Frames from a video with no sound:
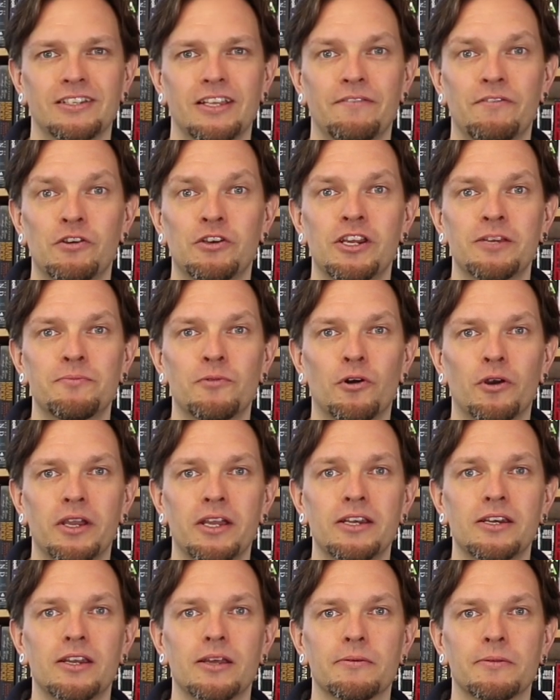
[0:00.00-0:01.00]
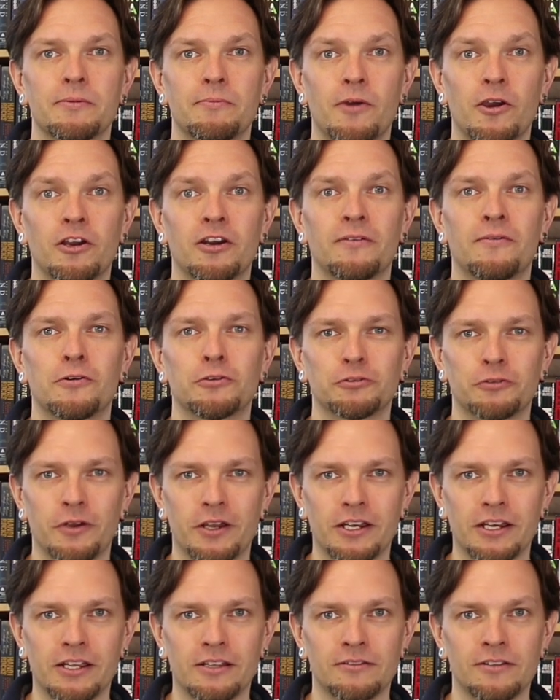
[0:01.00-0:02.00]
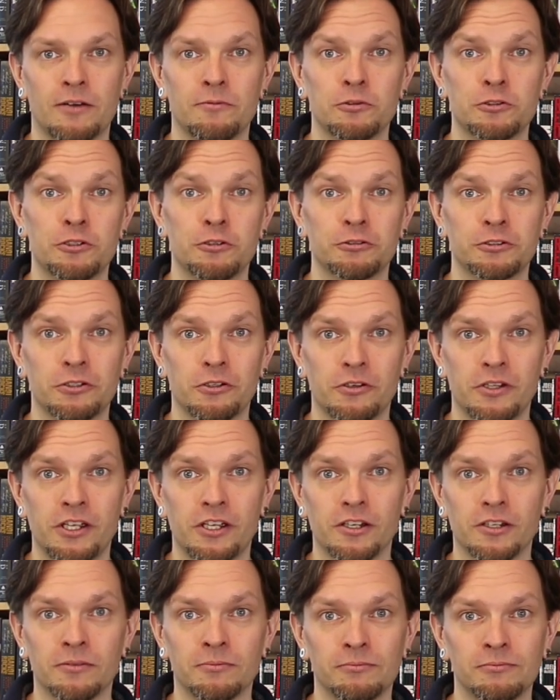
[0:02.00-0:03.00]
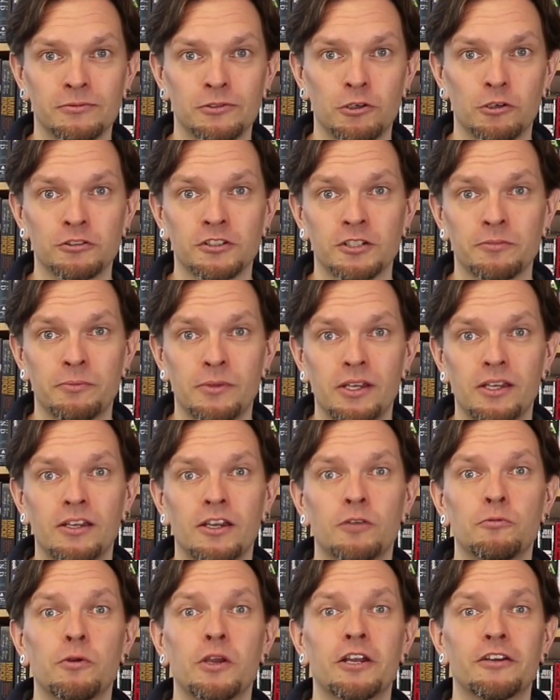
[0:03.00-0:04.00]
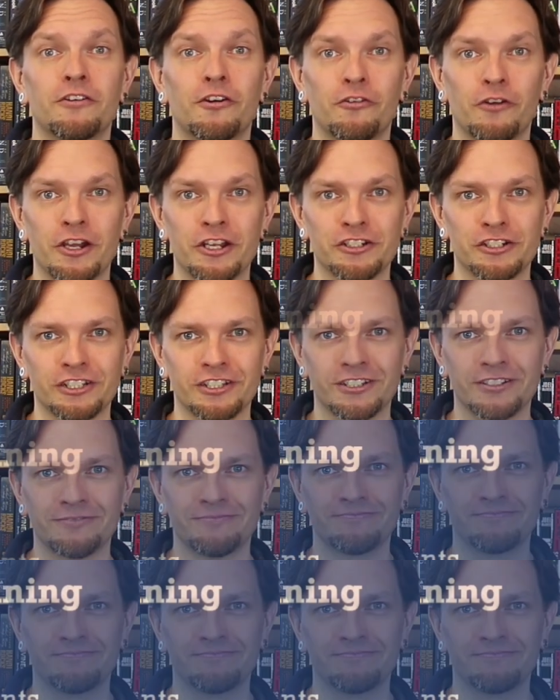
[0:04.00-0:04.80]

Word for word: If you need more in-depth microphone training than what you saw here, contact me and we can arrange it.